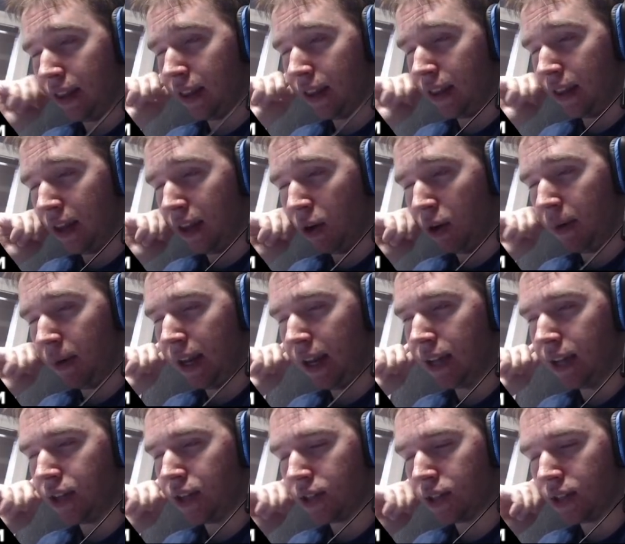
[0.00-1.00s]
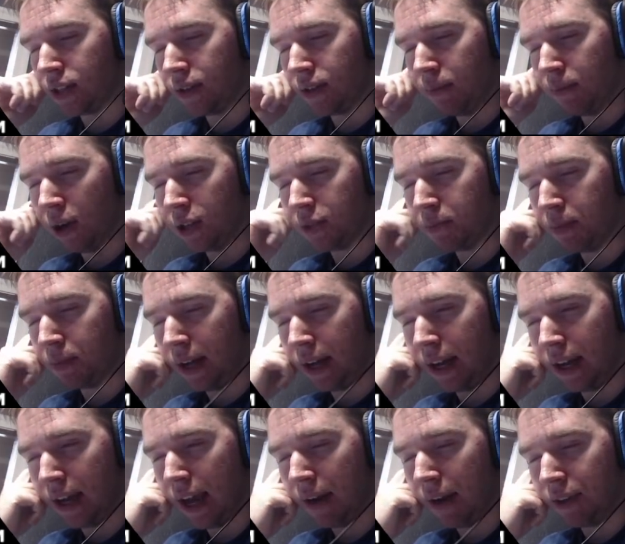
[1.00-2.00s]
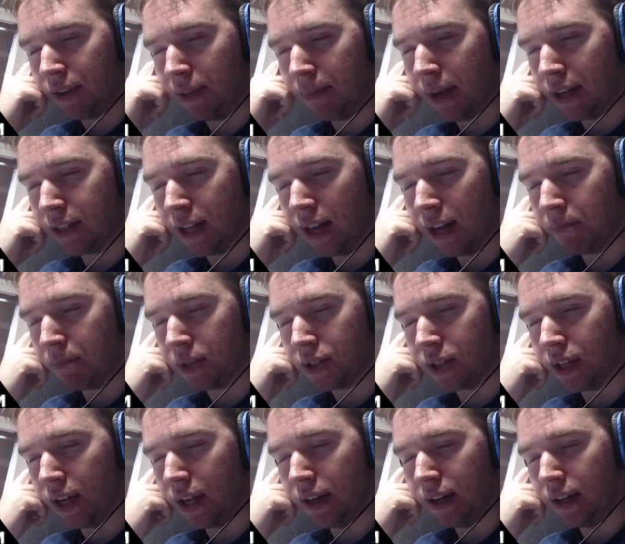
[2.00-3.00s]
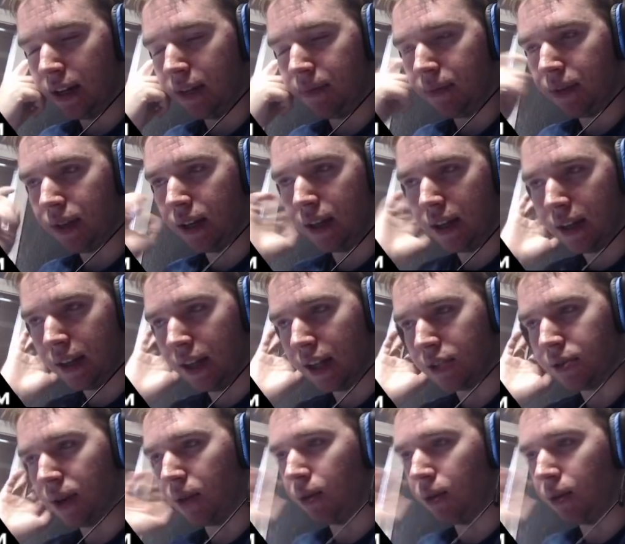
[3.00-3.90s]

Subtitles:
That would have been easiest. Multiply everything by 10%. That's what I would